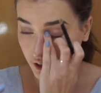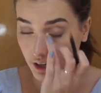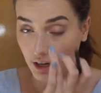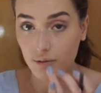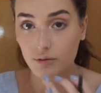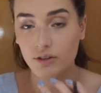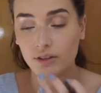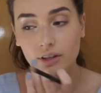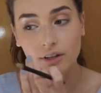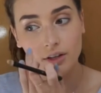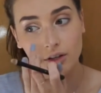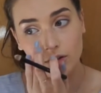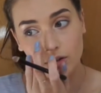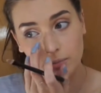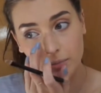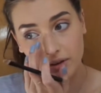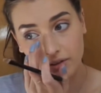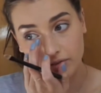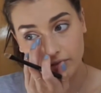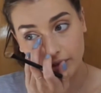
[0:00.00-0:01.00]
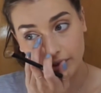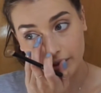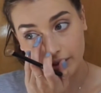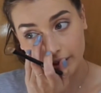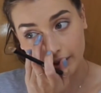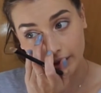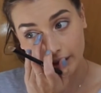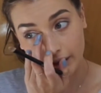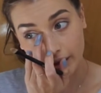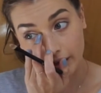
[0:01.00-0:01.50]
And I'm just going to use my
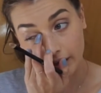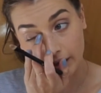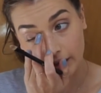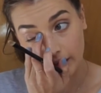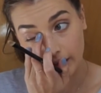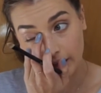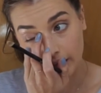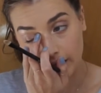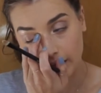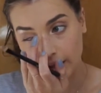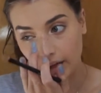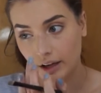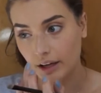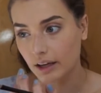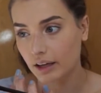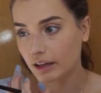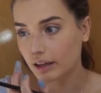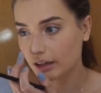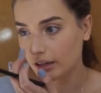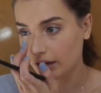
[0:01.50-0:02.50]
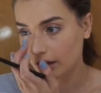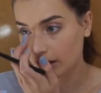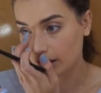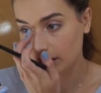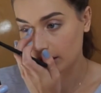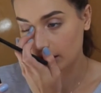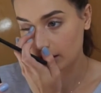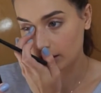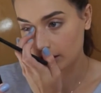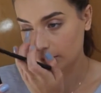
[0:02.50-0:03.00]
finger and
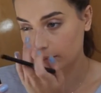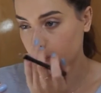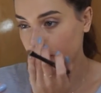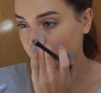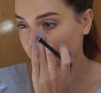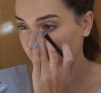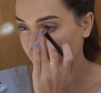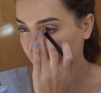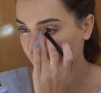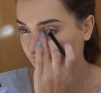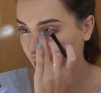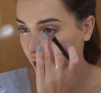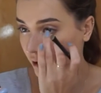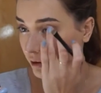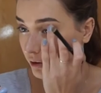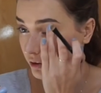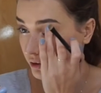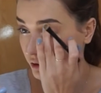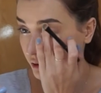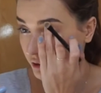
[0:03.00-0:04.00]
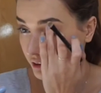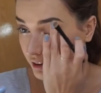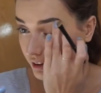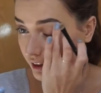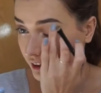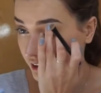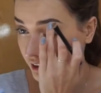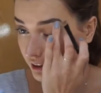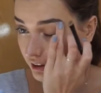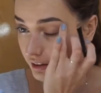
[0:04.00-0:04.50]
blend that out so it's
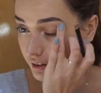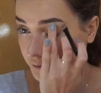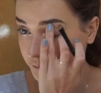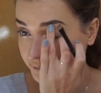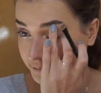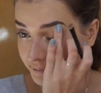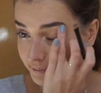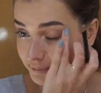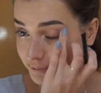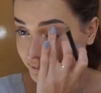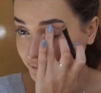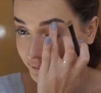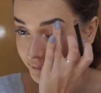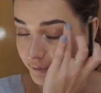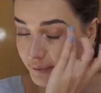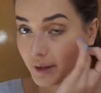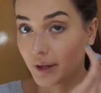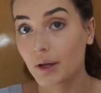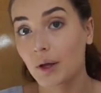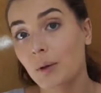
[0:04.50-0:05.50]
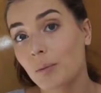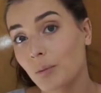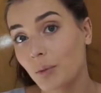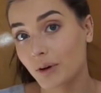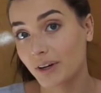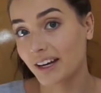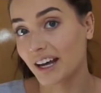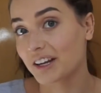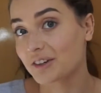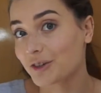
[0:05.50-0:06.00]
like
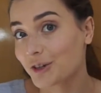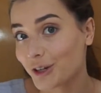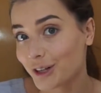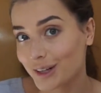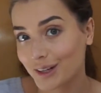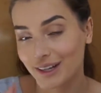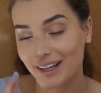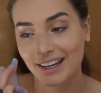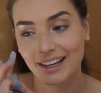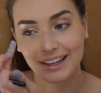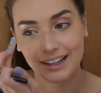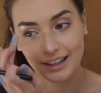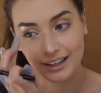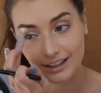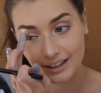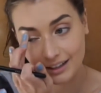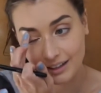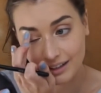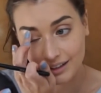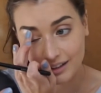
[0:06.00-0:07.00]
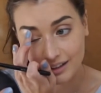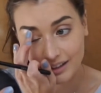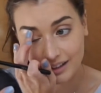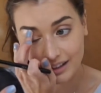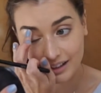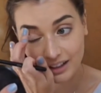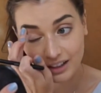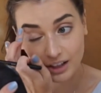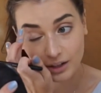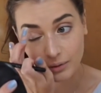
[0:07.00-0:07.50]
more natural looking
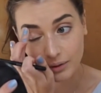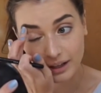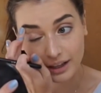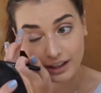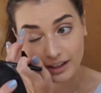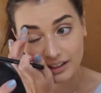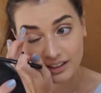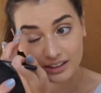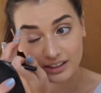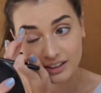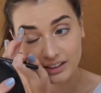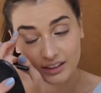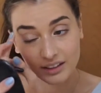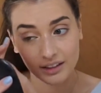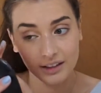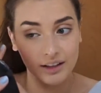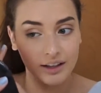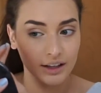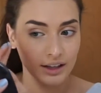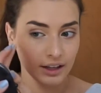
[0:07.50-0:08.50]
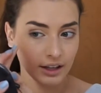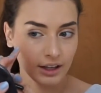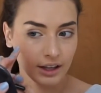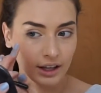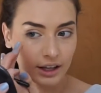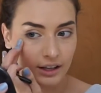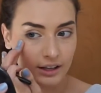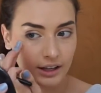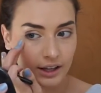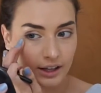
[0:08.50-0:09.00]
and dewy.
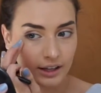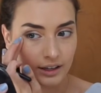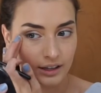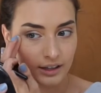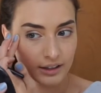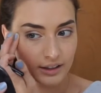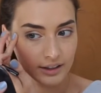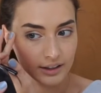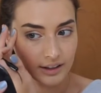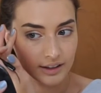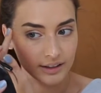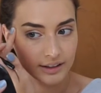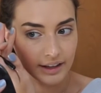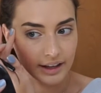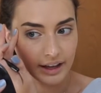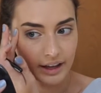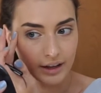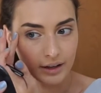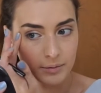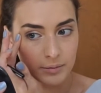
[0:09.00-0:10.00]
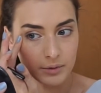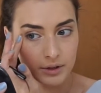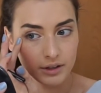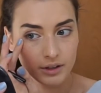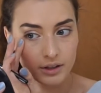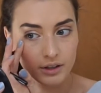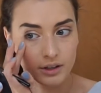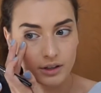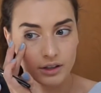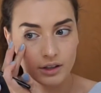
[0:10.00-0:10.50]
And then the same
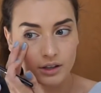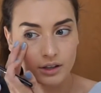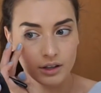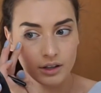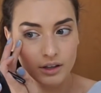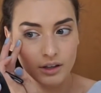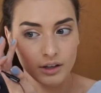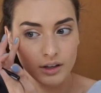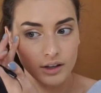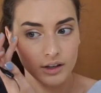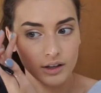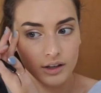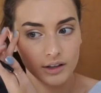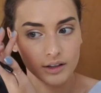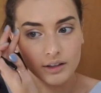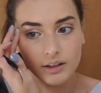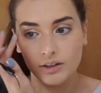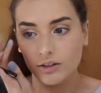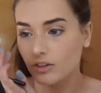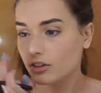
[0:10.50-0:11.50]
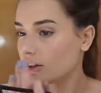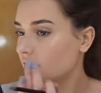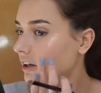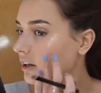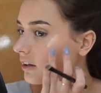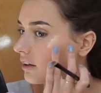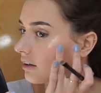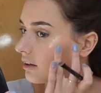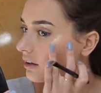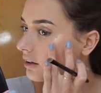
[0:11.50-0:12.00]
on the
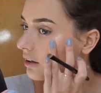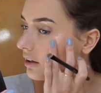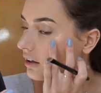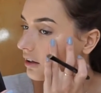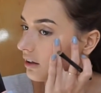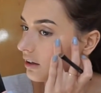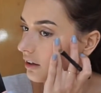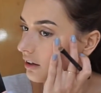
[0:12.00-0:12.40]
cheeks.